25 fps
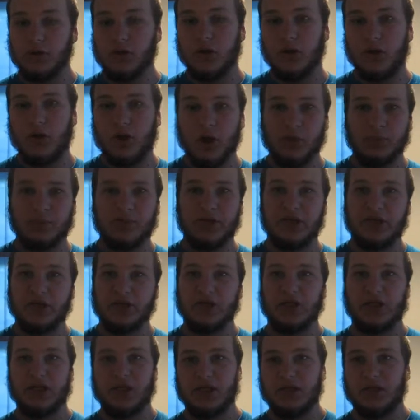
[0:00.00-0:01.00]
know,
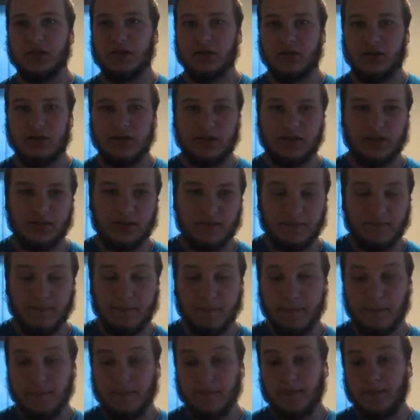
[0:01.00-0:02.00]
RPG like
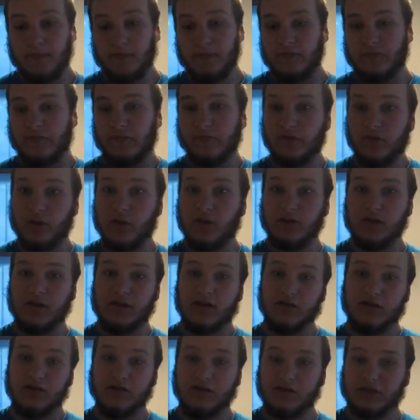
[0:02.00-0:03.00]

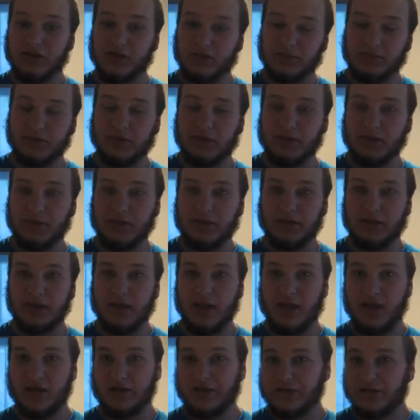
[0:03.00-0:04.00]
Fallout or something like
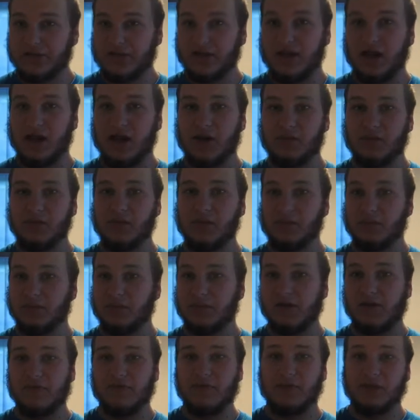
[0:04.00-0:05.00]
that, or Skyrim.
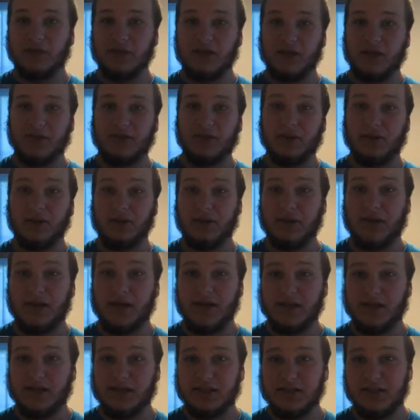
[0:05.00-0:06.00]
Definitely nothing to
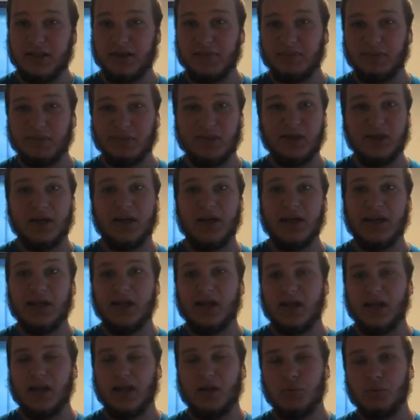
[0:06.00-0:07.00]
that extent, but
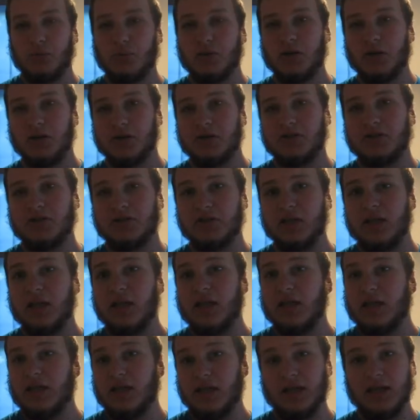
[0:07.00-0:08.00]
it works,
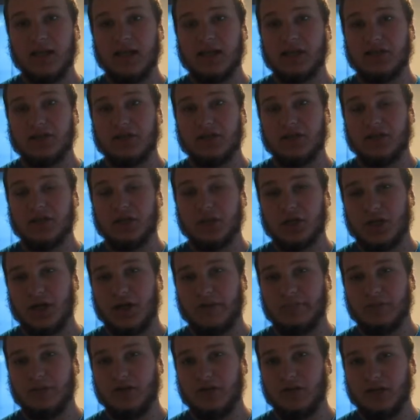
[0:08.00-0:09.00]
and it gets the
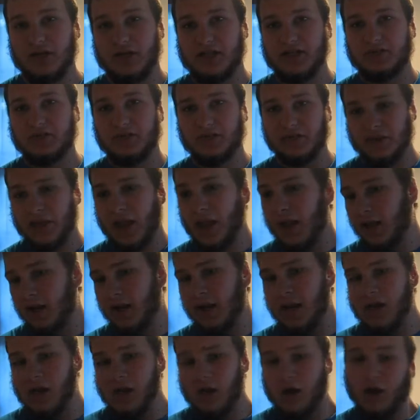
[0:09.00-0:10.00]
job done. As for that,
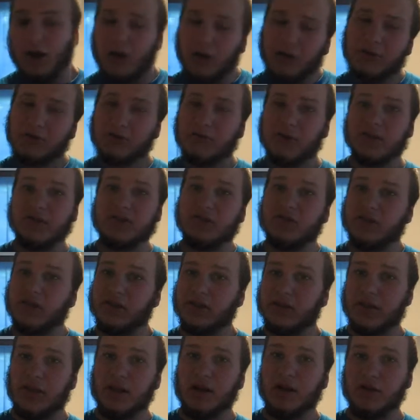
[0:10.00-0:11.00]
all the rest of
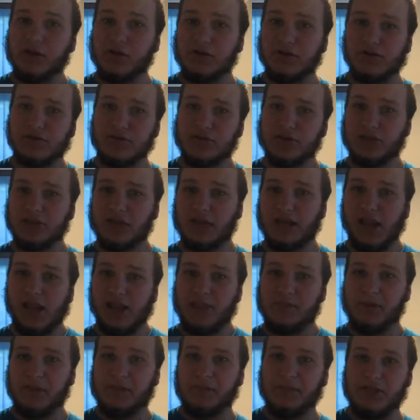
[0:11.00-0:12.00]
the characters in the
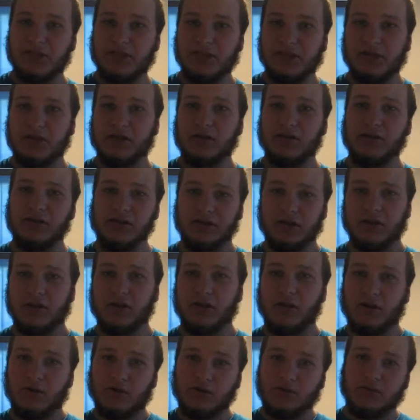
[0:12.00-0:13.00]
game are basically your
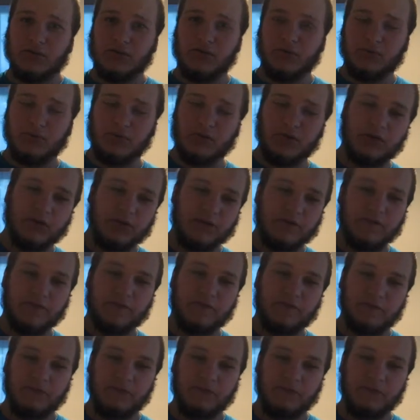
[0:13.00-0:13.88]
ghost, the one that,